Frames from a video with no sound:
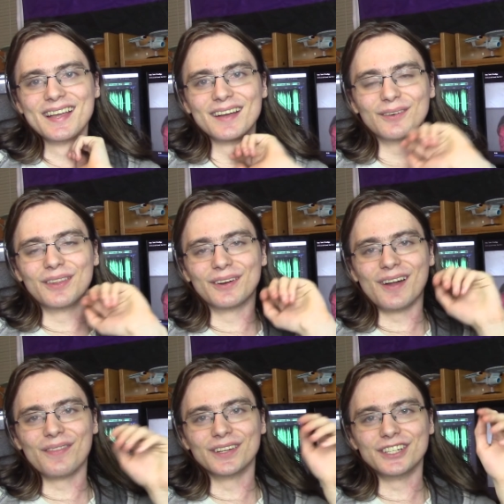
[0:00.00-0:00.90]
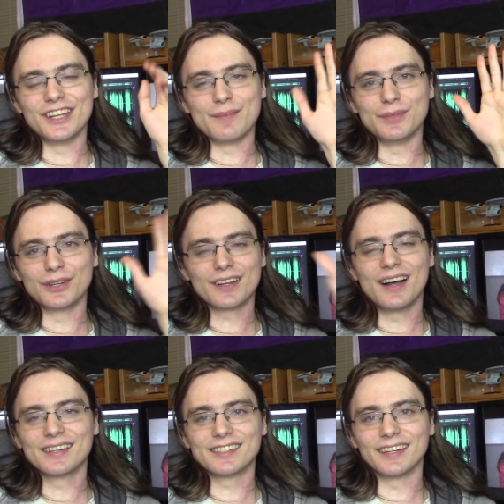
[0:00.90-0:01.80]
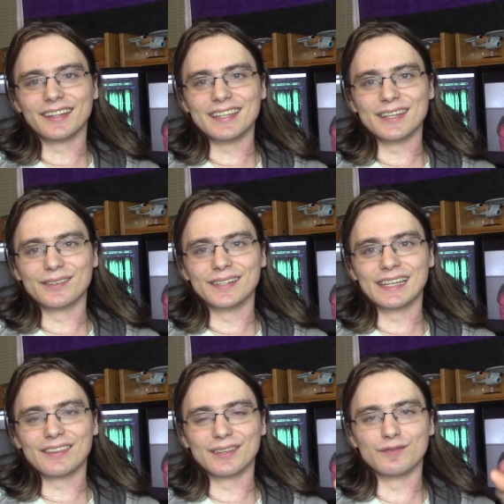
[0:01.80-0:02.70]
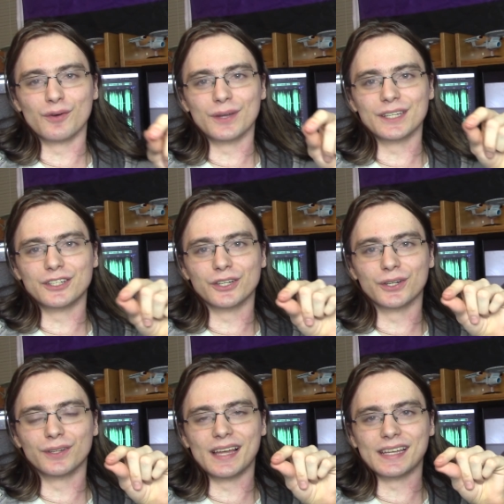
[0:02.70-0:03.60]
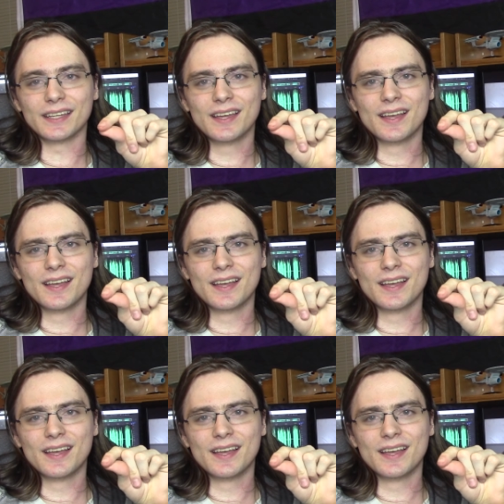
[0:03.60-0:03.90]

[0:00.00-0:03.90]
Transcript: when they're on the ship, you're constantly hearing the Voyager, like,